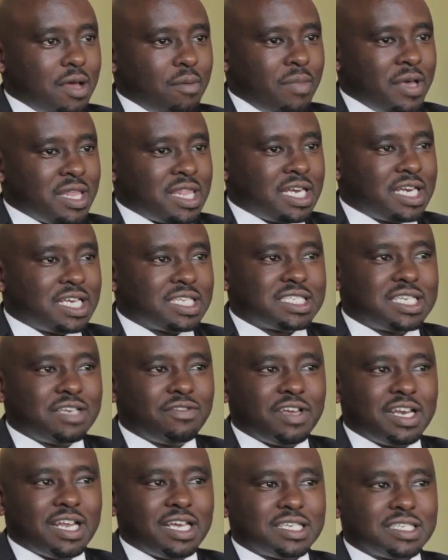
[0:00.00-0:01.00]
But that has
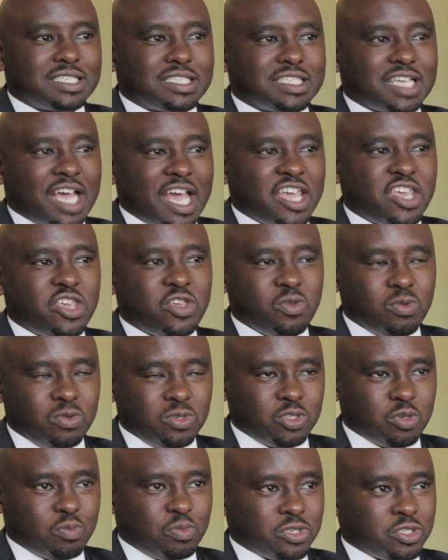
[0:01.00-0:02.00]
given us a
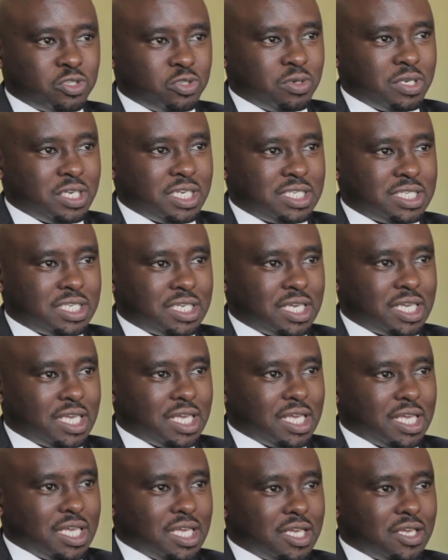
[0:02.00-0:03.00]
huge opportunity
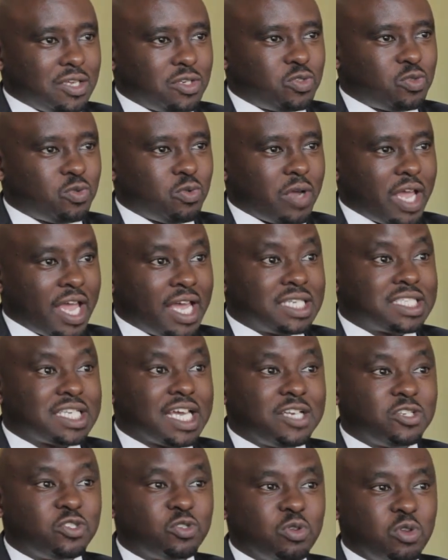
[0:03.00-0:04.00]
to
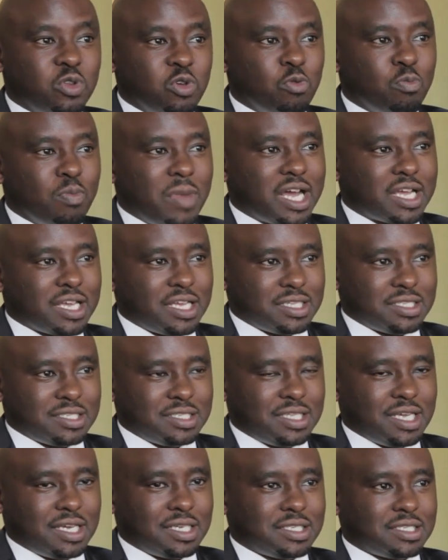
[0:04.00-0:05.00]
enter into new
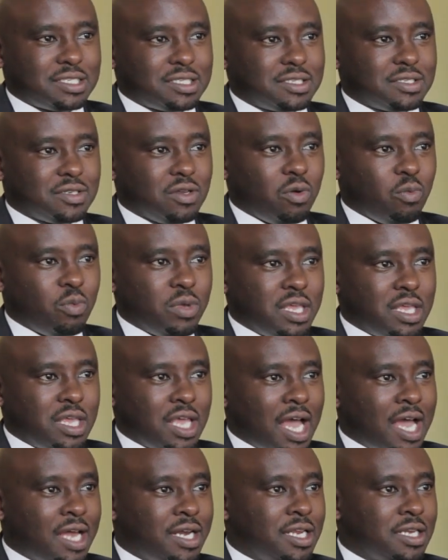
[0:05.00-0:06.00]
markets that we
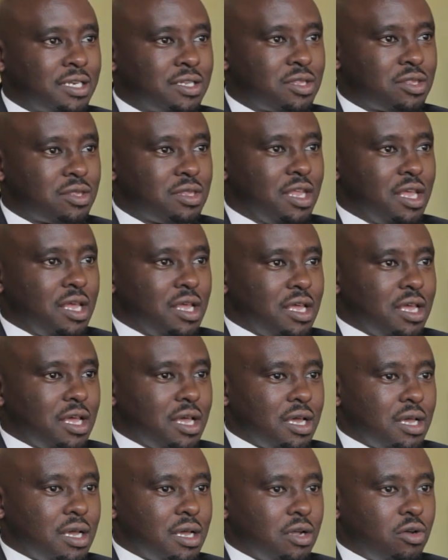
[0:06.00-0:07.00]
hadn't
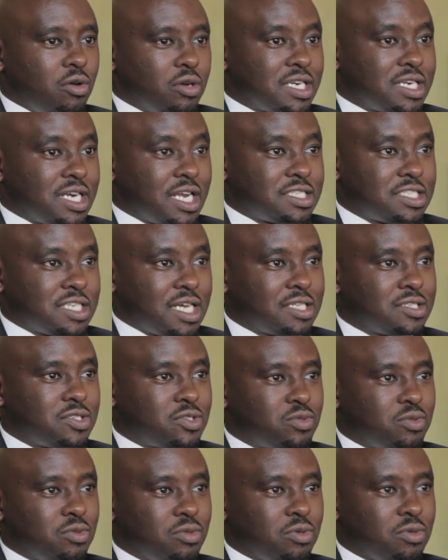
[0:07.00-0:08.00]
gotten a
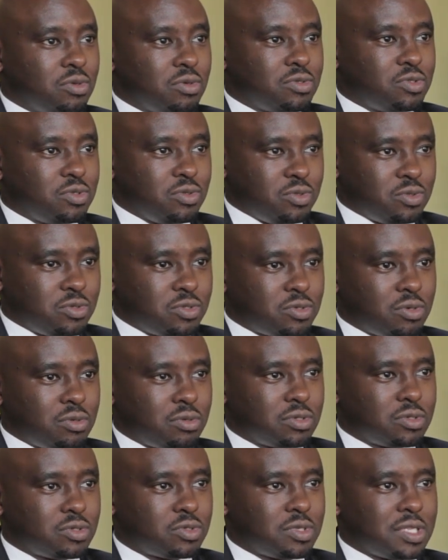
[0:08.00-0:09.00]
chance to do
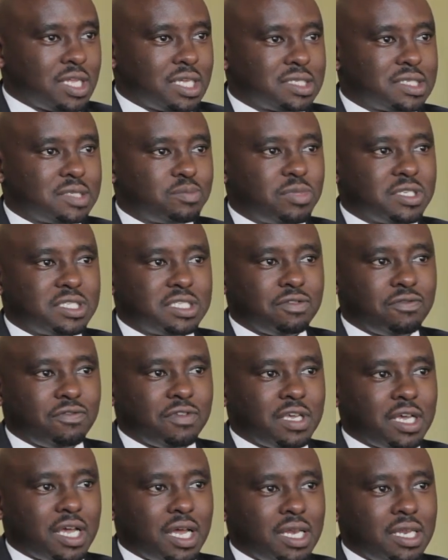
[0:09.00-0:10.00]
so. So that's
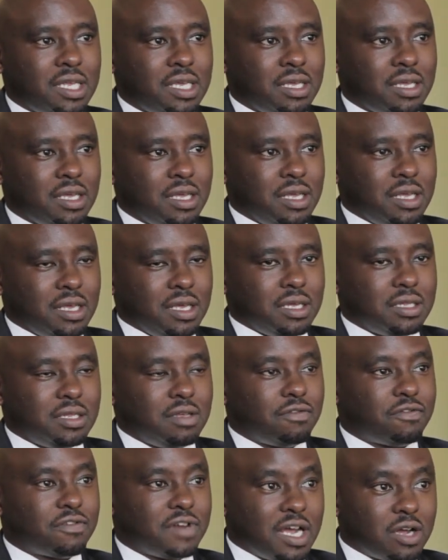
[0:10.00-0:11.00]
specifically
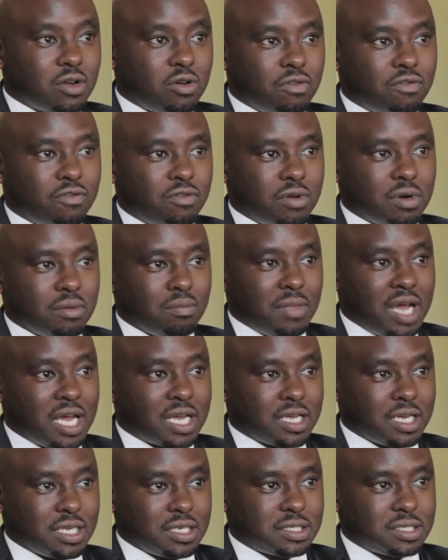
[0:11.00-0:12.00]
the Francophone
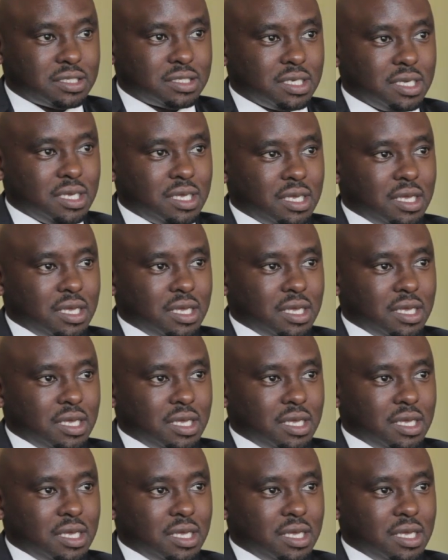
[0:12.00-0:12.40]
markets